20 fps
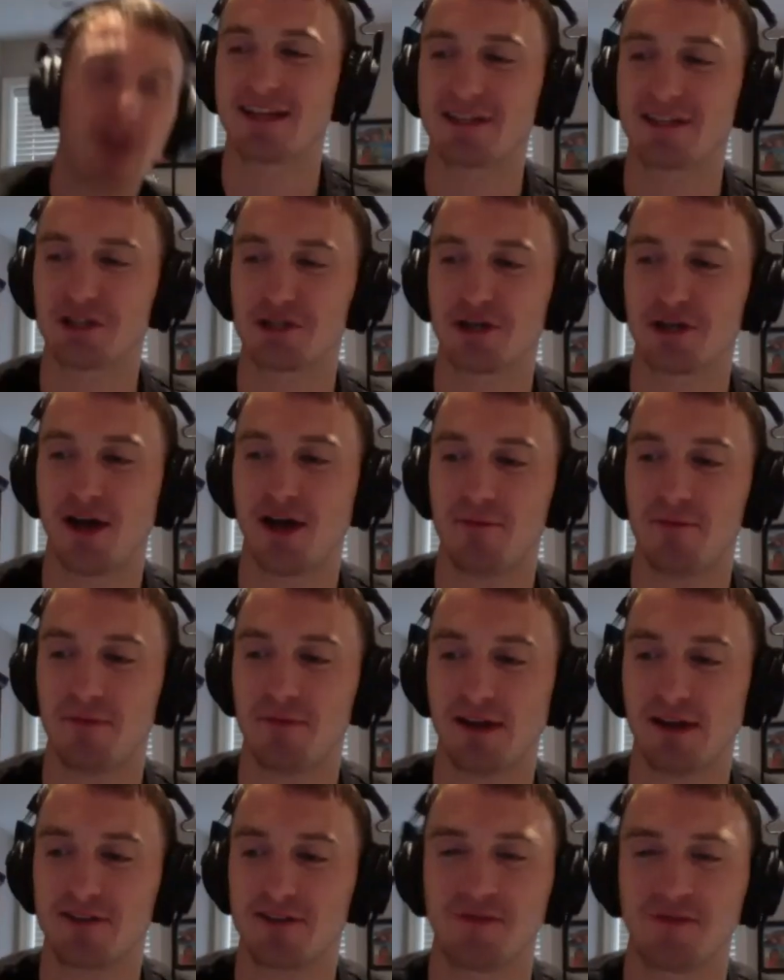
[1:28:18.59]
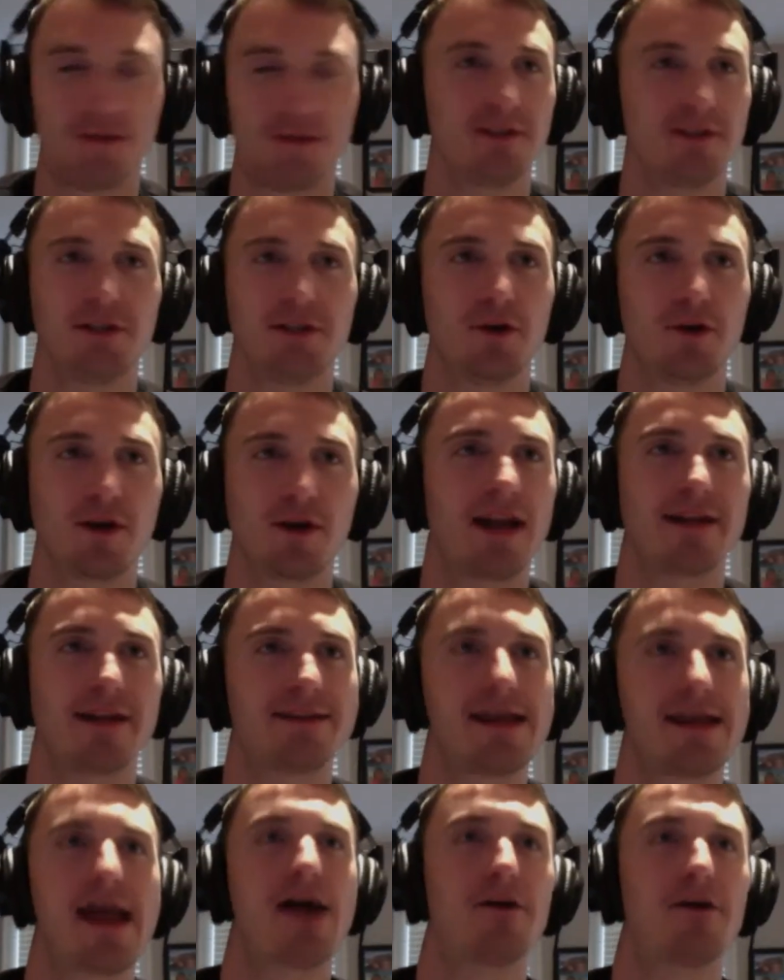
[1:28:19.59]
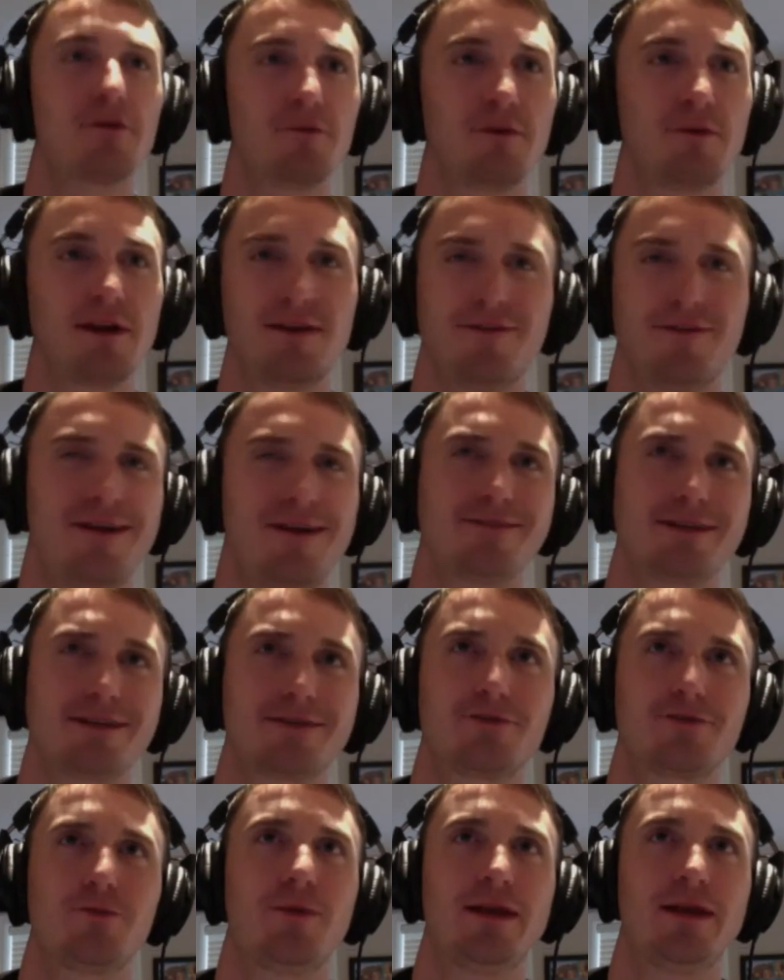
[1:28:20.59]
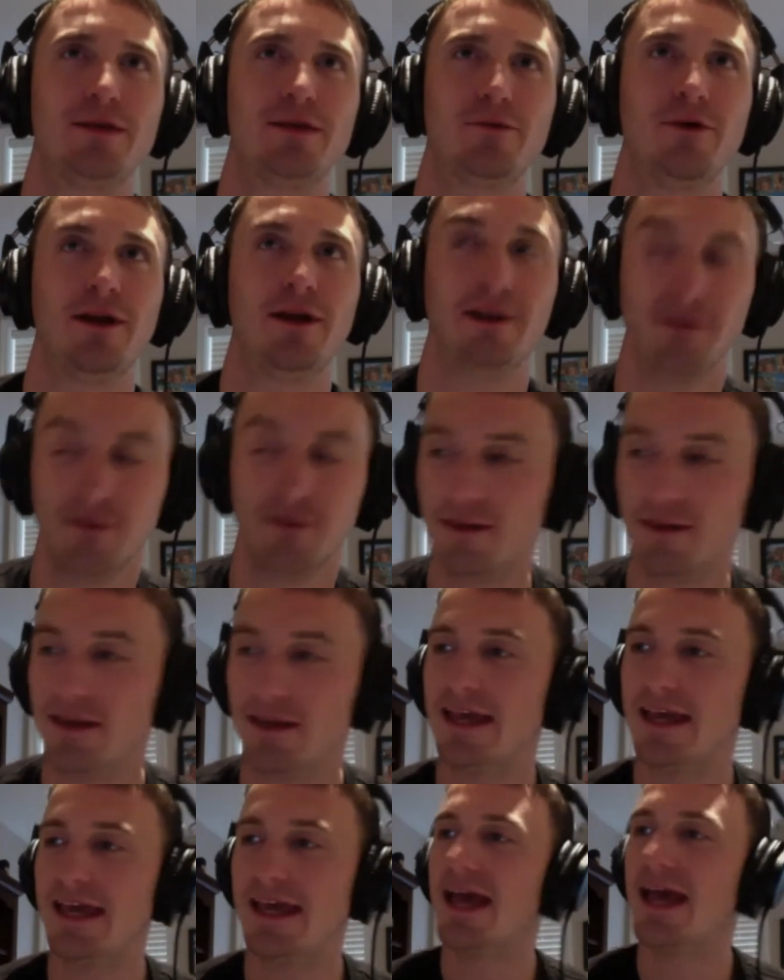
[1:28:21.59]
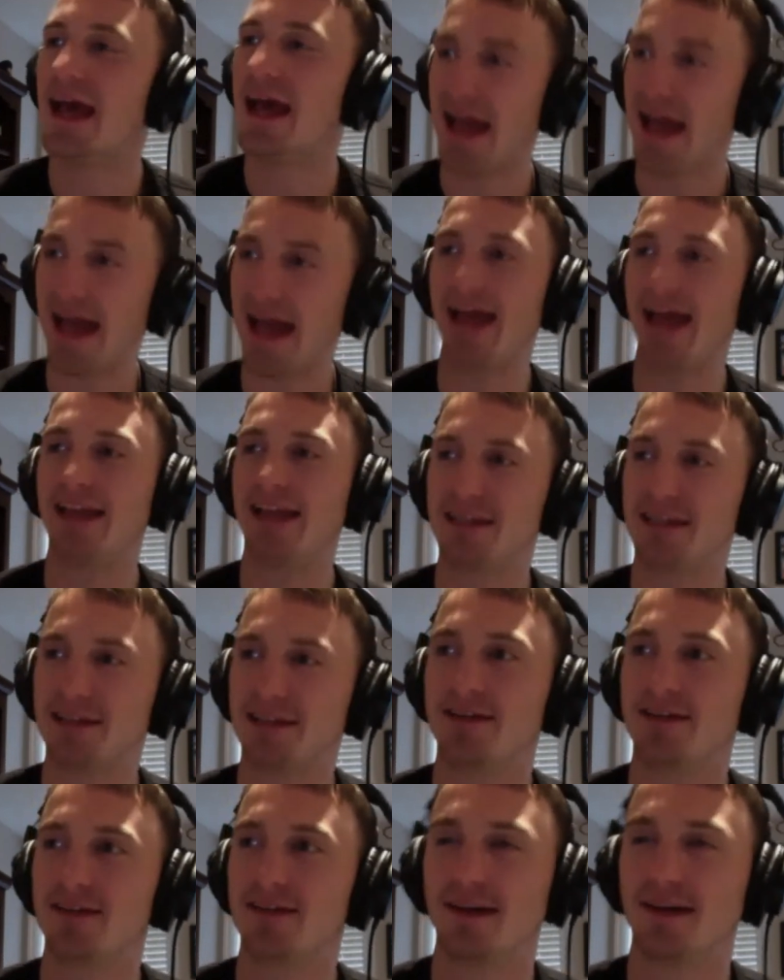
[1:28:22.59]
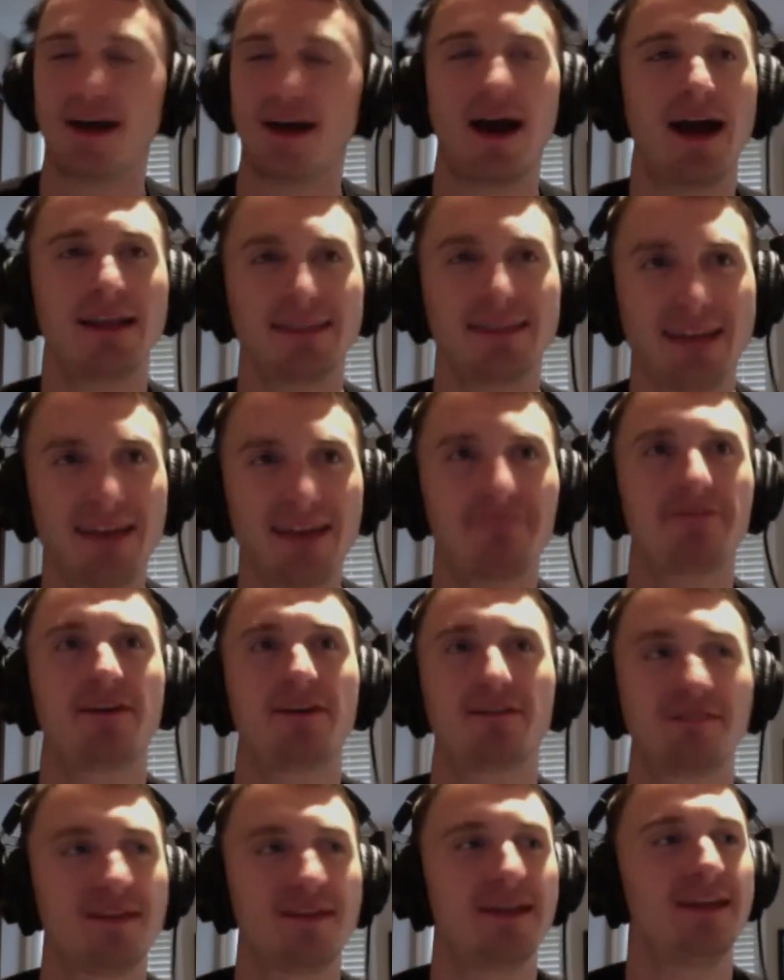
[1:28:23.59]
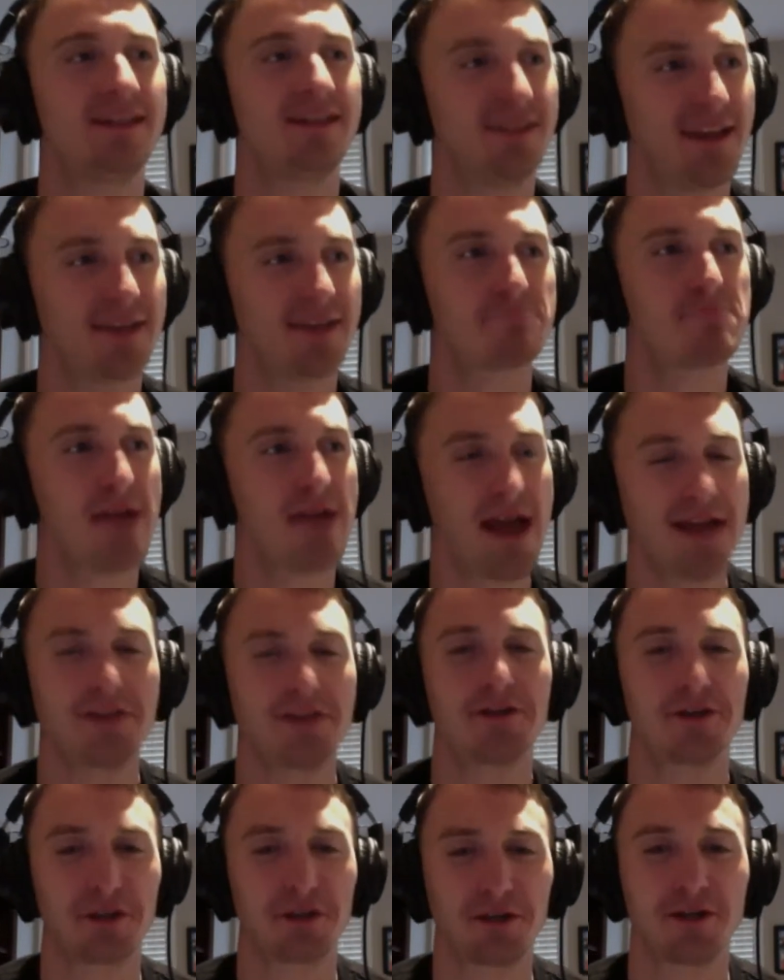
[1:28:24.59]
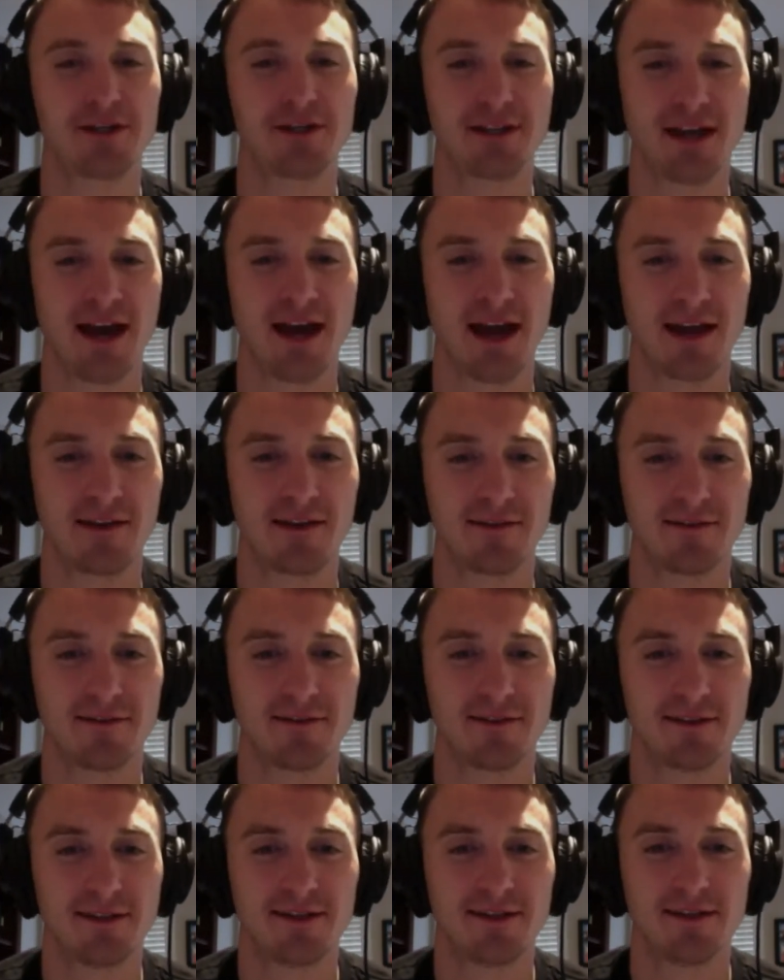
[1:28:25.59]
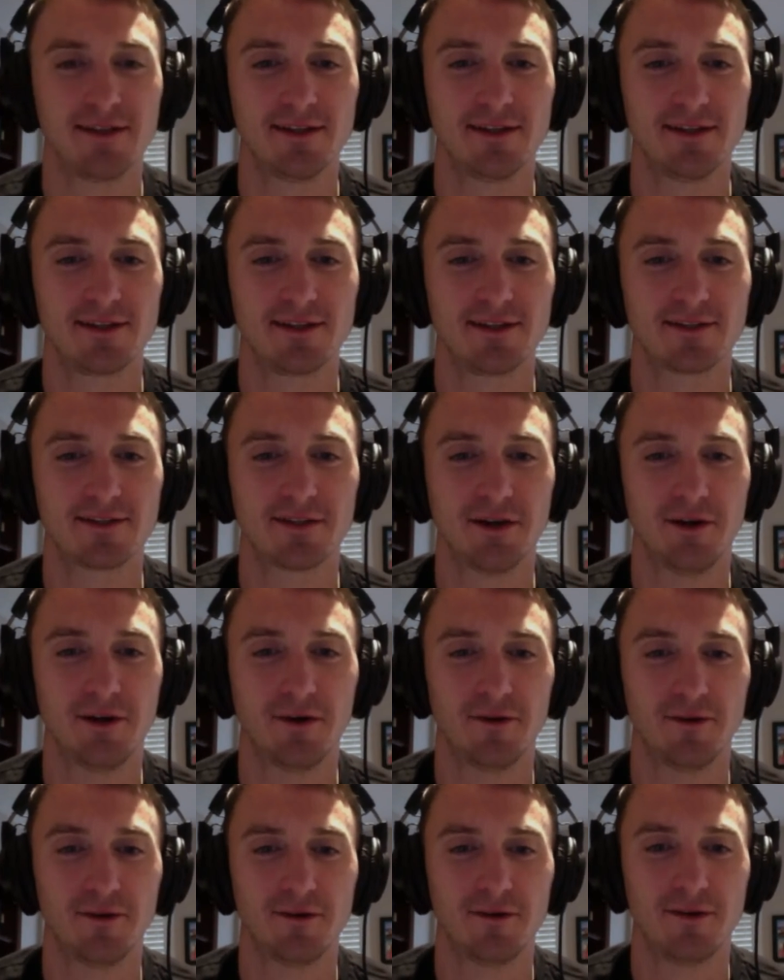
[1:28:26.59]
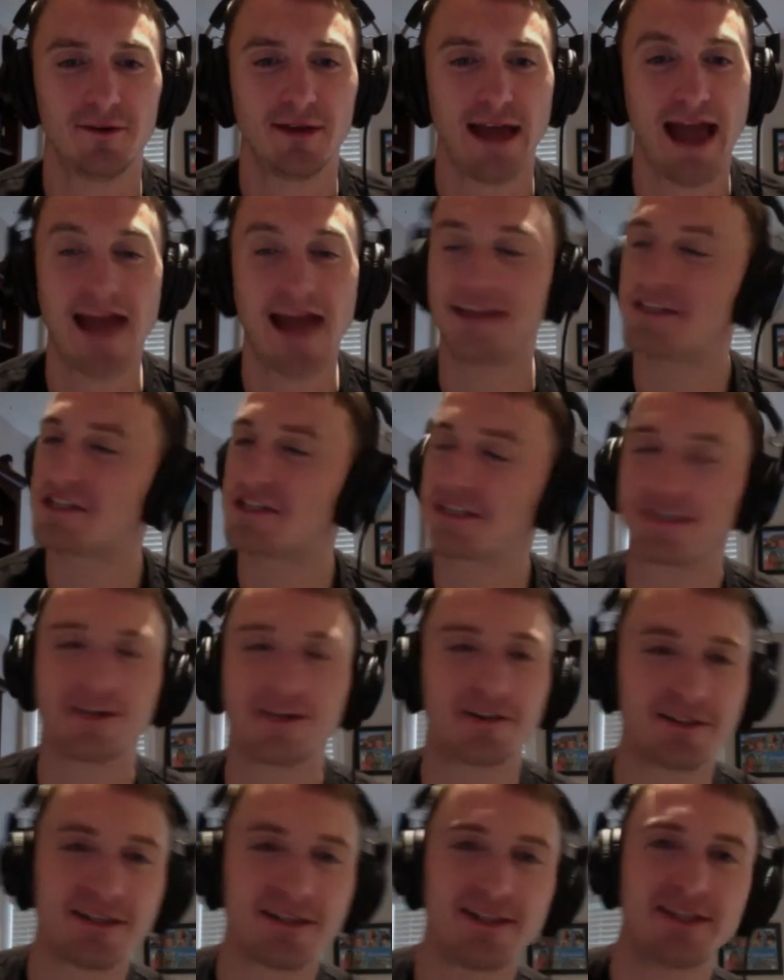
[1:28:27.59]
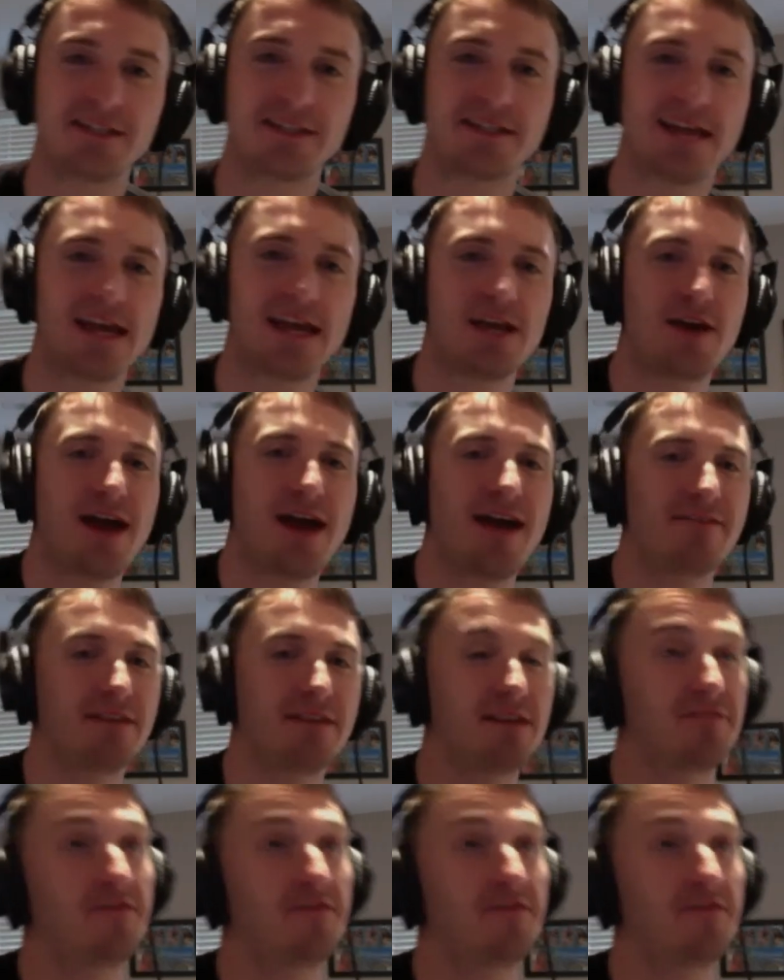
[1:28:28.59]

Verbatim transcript: at the shop and I was feeling, you know, kind of down or whatever. I was like 21, and I left there thinking like, man, you're a good guy. So, and still to this day, you have that. I